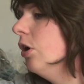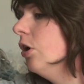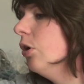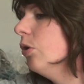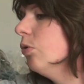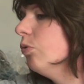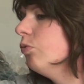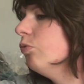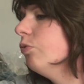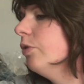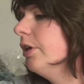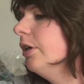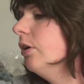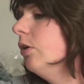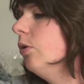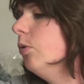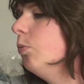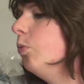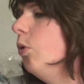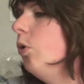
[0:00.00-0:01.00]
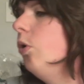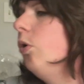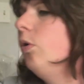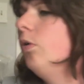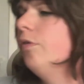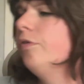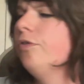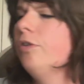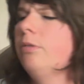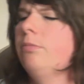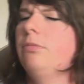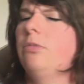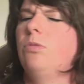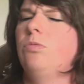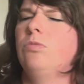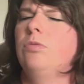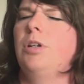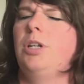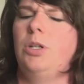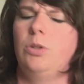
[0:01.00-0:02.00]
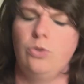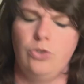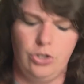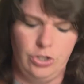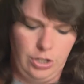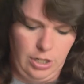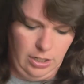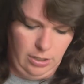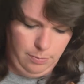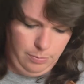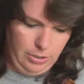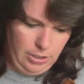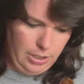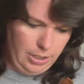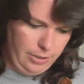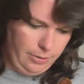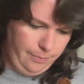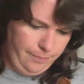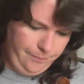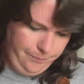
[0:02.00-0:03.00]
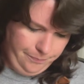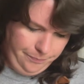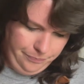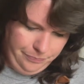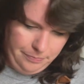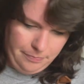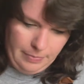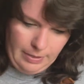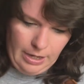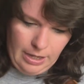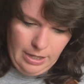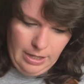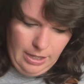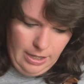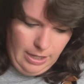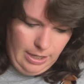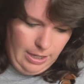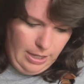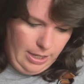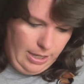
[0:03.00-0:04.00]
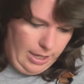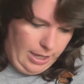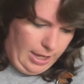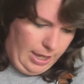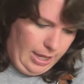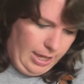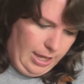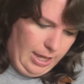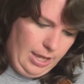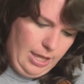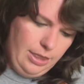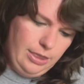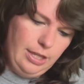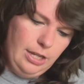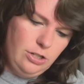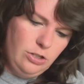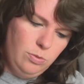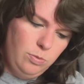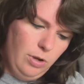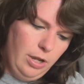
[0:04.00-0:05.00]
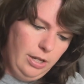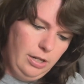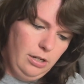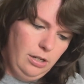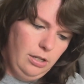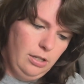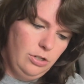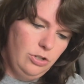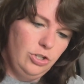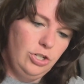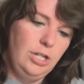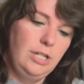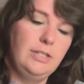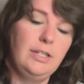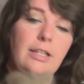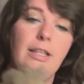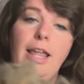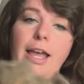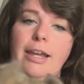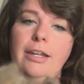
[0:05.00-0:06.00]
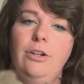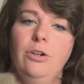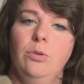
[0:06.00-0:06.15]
real wool from the real sheep, you know? And this one, she's a lighter